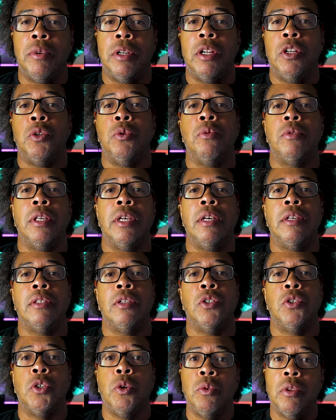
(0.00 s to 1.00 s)
when they do things
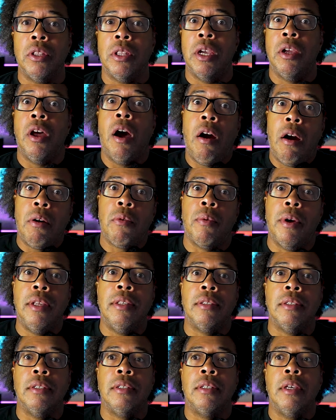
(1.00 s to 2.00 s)
to show that they are
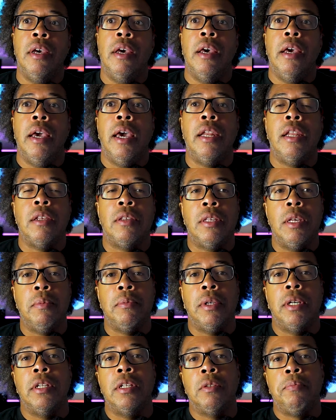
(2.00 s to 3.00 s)
racist. And it
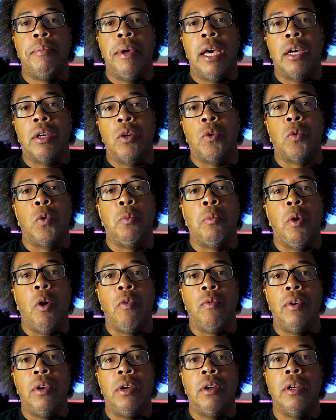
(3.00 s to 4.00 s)
seems like this MAGA group
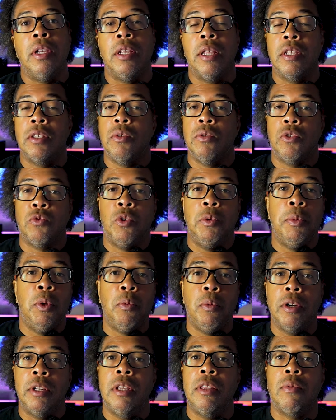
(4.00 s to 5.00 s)
over here, that's extremely
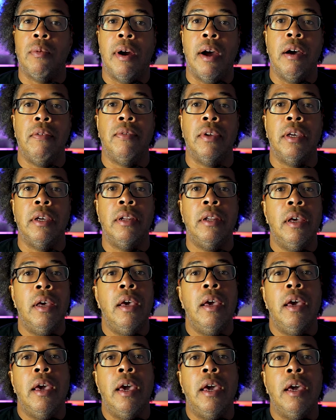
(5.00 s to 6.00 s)
what they thrive in.
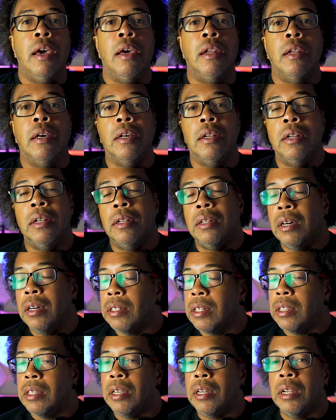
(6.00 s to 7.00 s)
And uh, uh, the
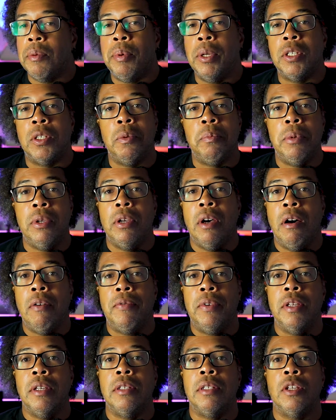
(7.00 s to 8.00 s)
other thing that pisses me
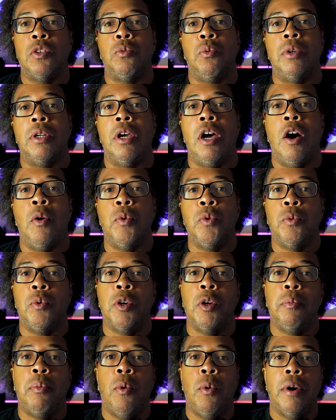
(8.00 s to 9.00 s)
off is that's what they always
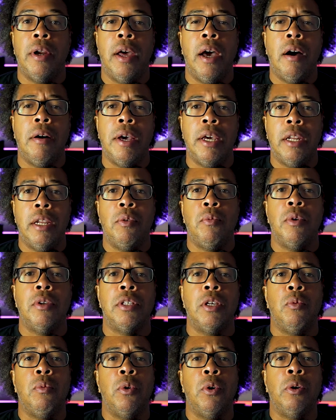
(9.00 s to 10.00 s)
want to point out. And anyone
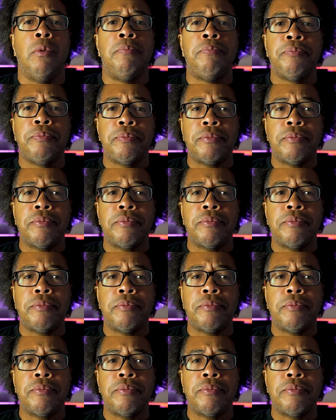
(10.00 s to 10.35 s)
say, well,